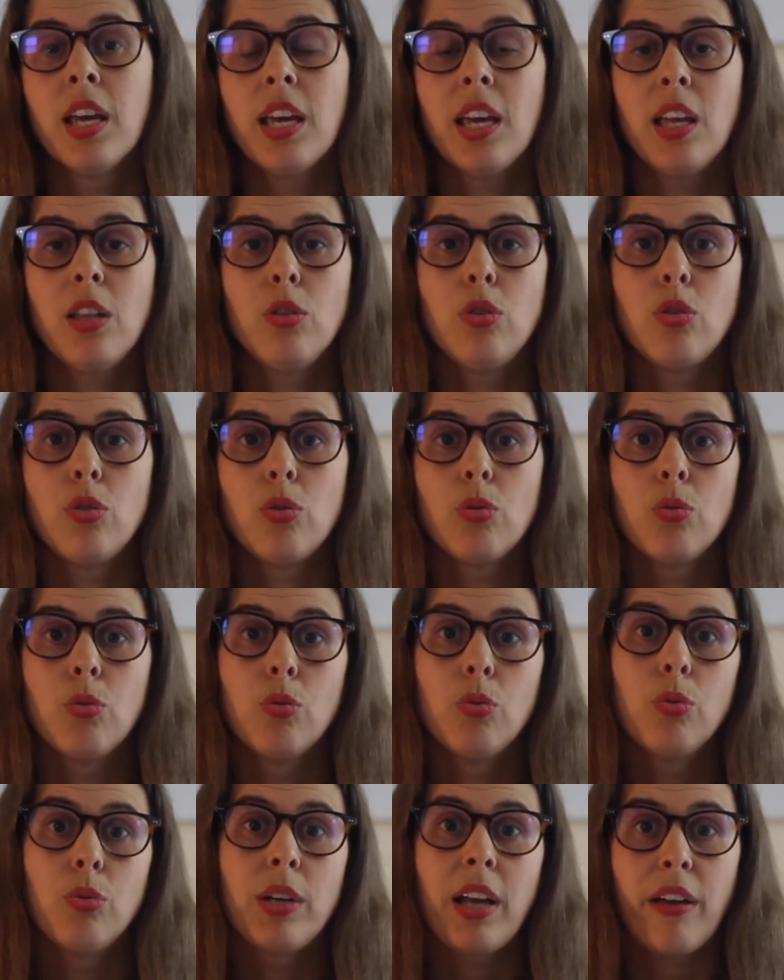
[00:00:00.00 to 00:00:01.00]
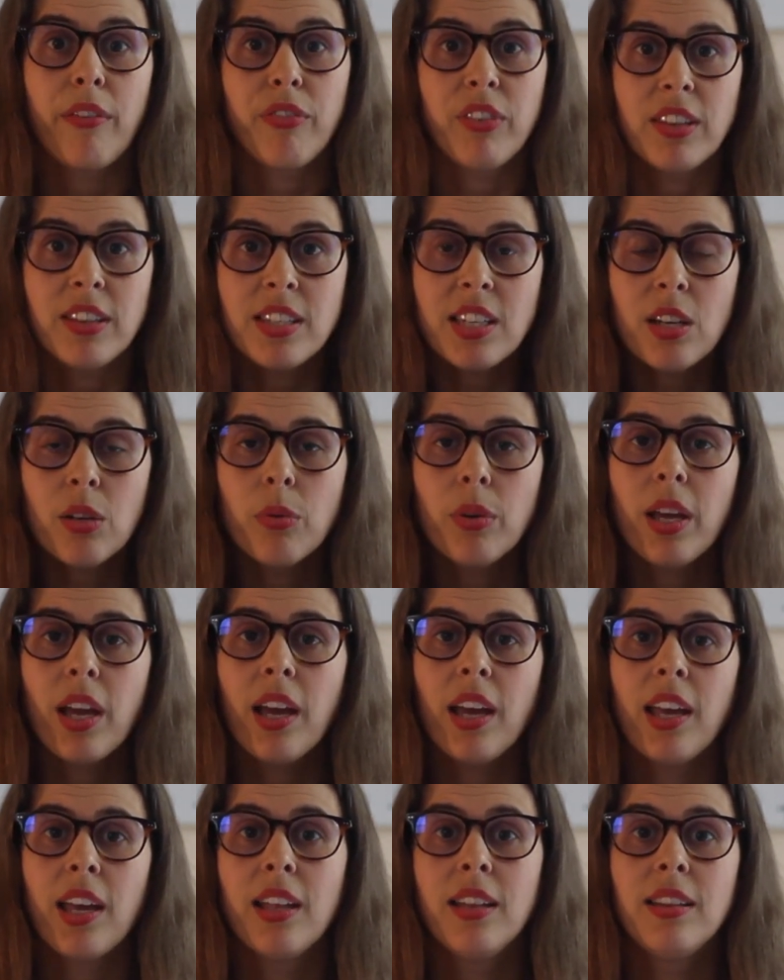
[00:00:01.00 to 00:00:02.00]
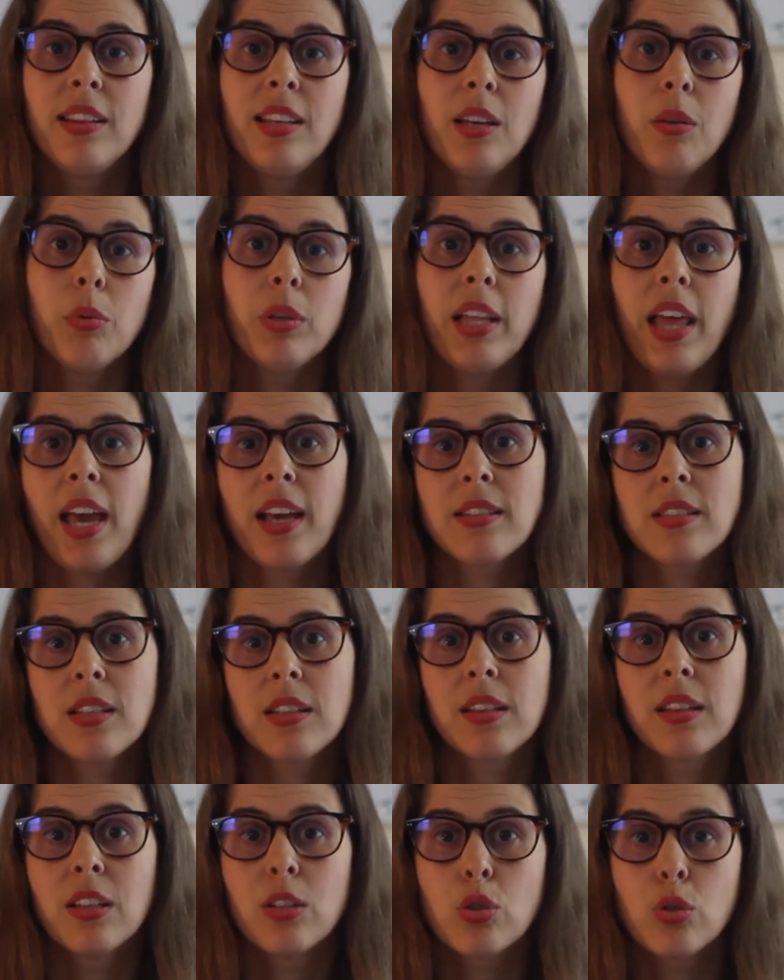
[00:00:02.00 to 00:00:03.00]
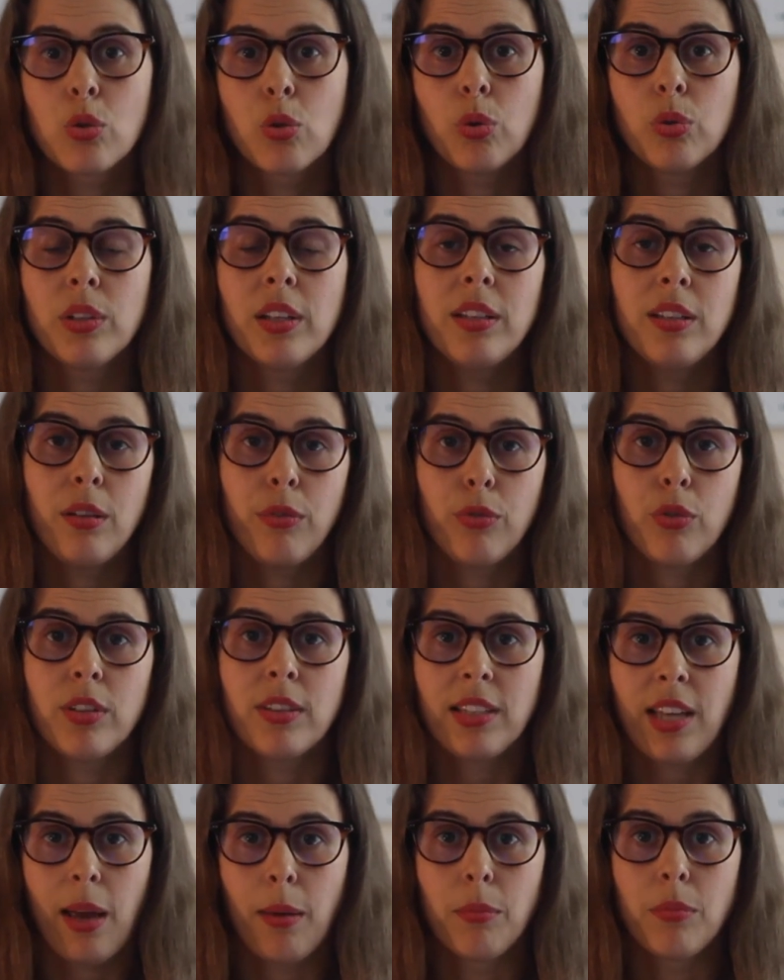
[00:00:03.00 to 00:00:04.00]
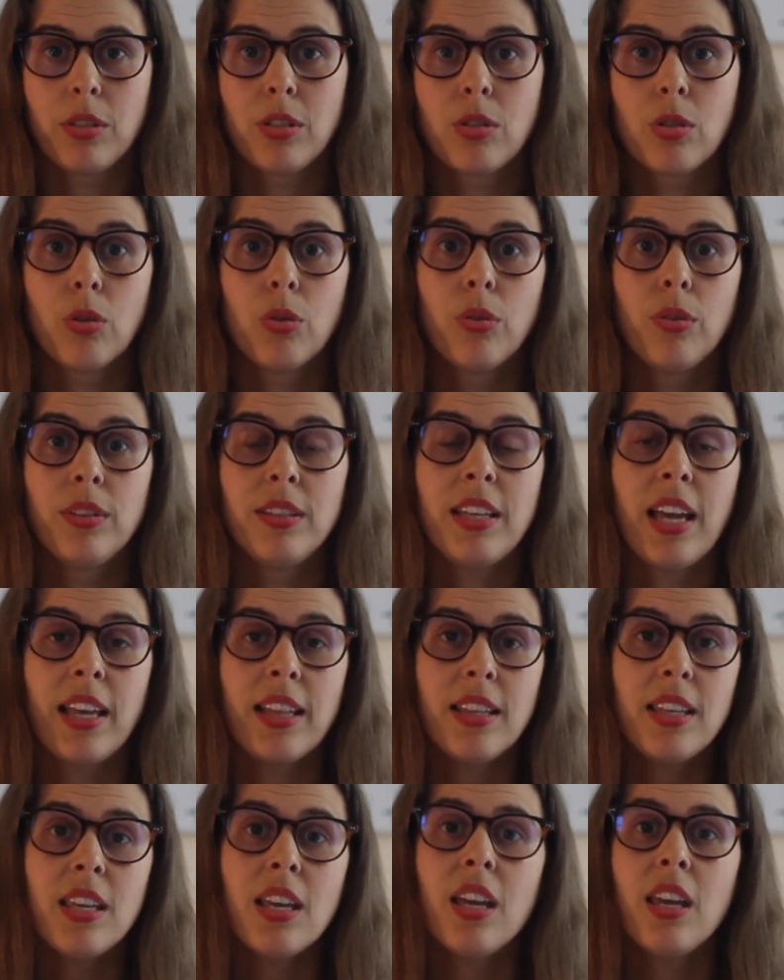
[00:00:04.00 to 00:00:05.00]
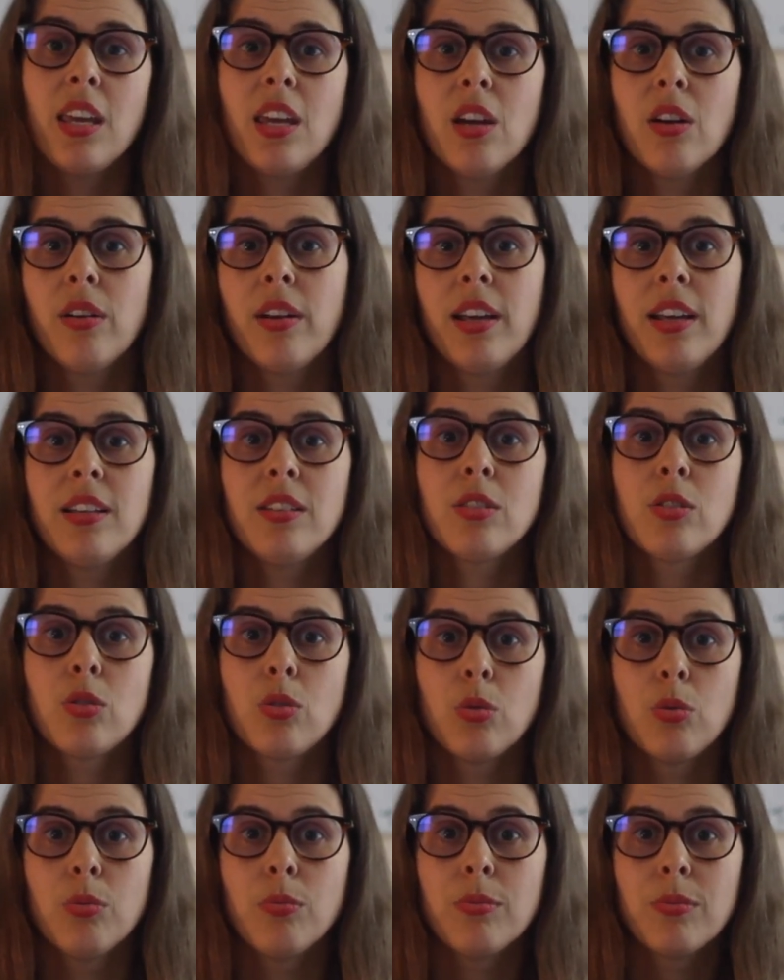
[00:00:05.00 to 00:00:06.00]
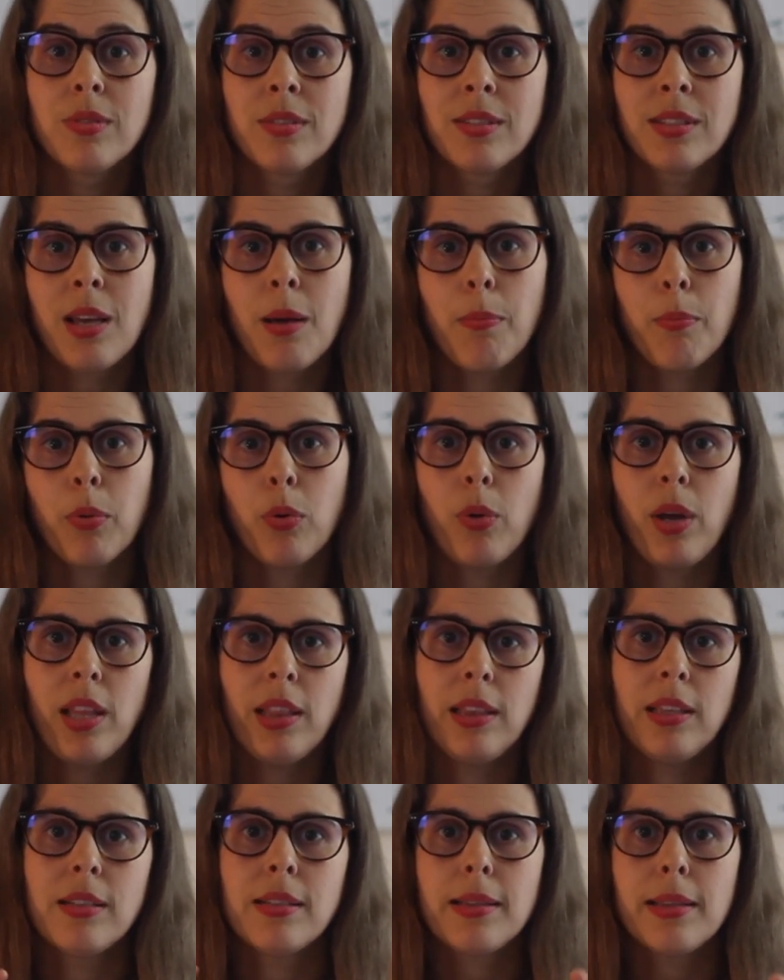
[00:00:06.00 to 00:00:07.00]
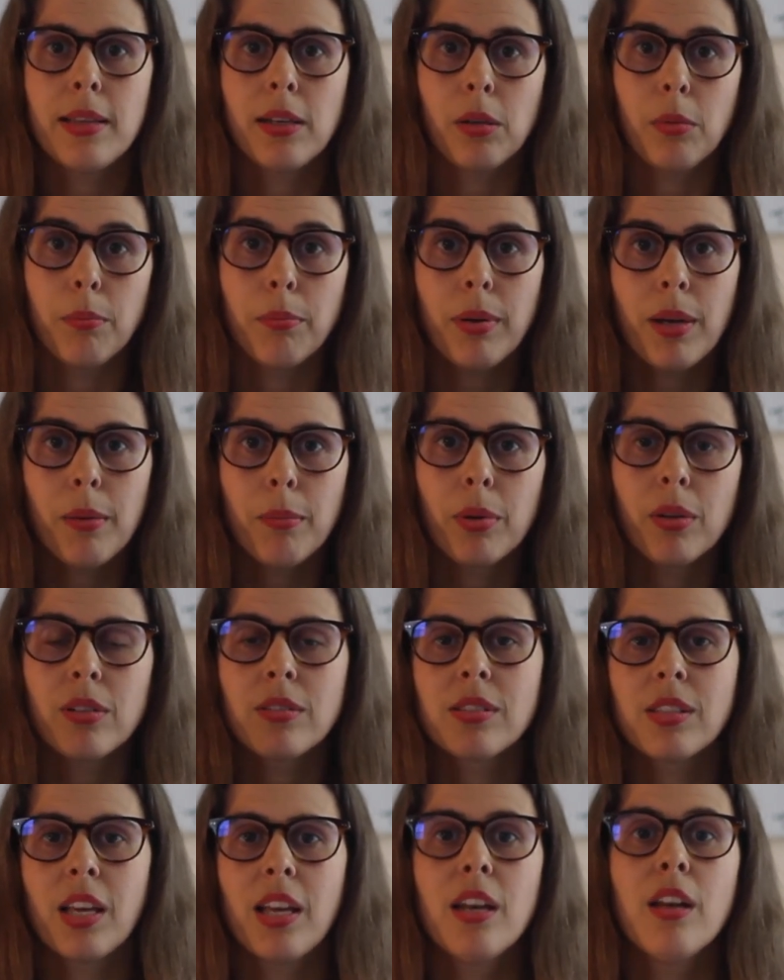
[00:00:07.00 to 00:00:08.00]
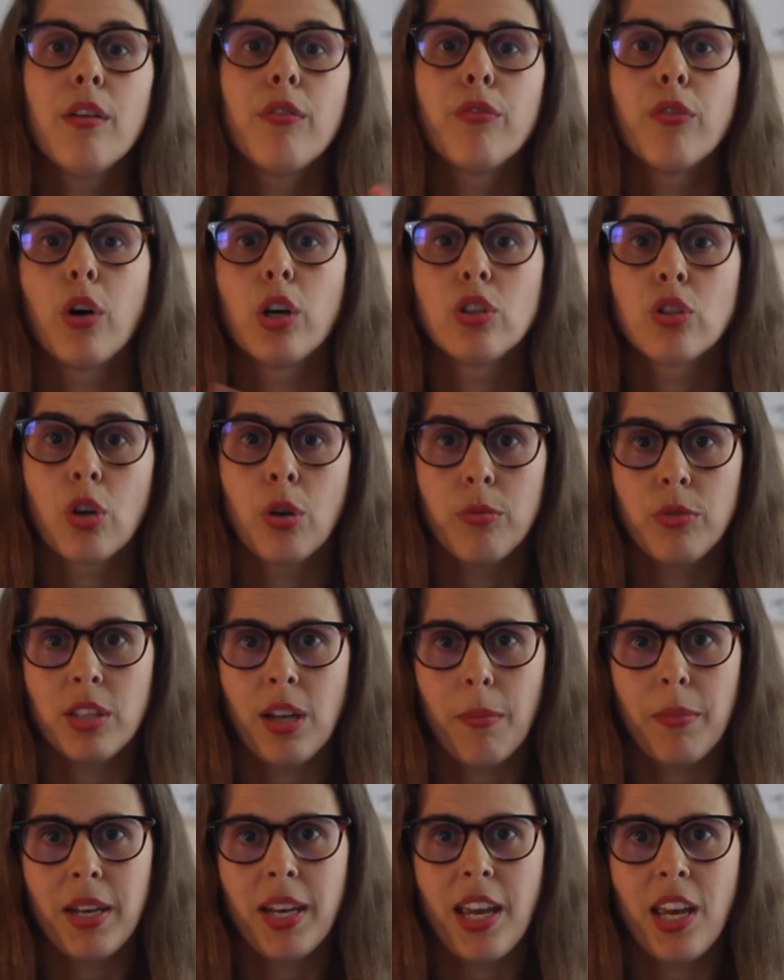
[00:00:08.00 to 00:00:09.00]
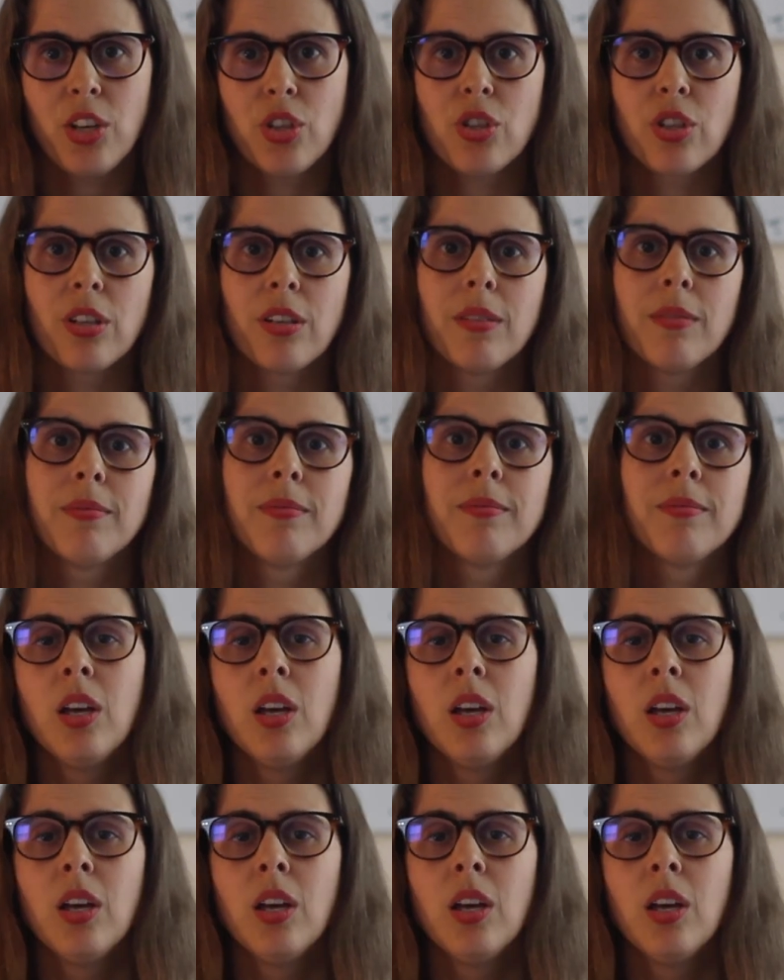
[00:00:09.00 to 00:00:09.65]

into cafeteria, and they will exit the school at different times. So the idea here is to separate these little bubbles and avoid contamination.